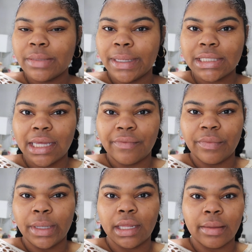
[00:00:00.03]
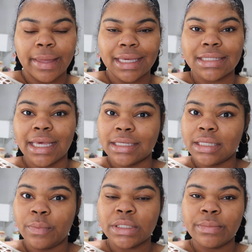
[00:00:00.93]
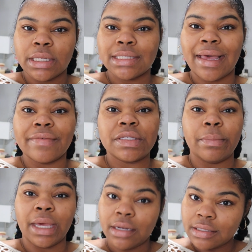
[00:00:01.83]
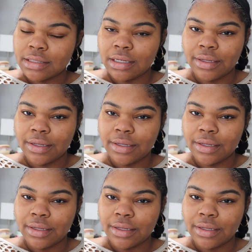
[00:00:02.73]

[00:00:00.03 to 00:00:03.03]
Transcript: about time for me to get back sexy, which means I have some maintenance to